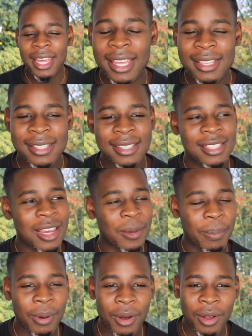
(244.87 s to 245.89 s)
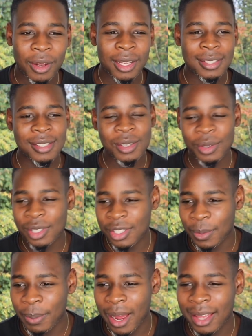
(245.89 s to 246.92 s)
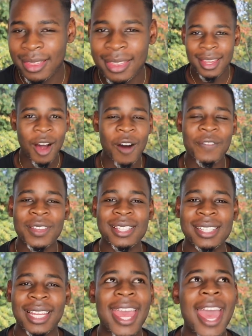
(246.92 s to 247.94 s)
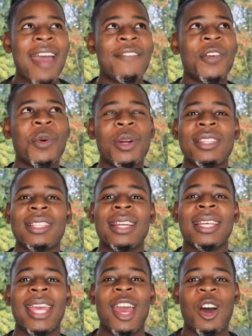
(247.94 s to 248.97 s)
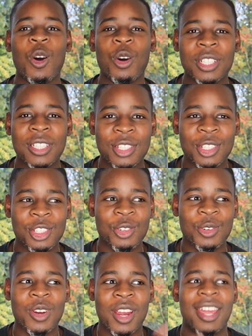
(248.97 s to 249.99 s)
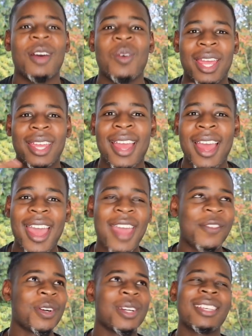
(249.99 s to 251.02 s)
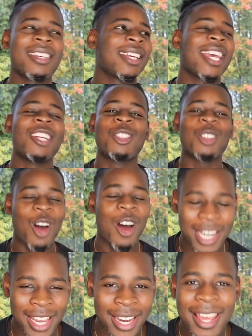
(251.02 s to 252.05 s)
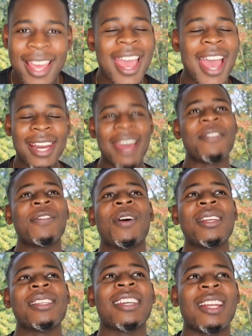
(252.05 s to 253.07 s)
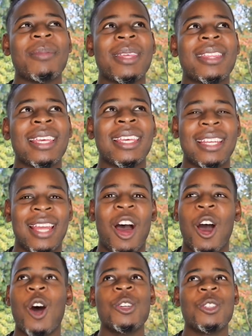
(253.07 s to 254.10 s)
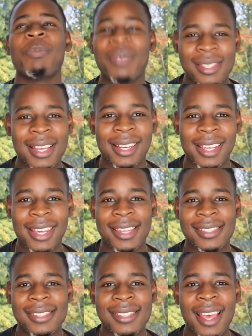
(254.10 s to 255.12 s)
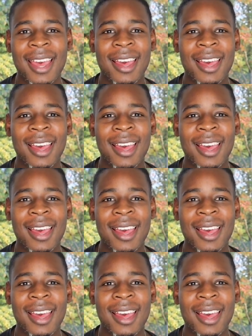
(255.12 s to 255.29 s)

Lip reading: is Jake Paul a sociopath? Obviously, everyone is going to get hooked straight away. Everyone is going to get drawn in, and everyone is going to be thinking 100% he is.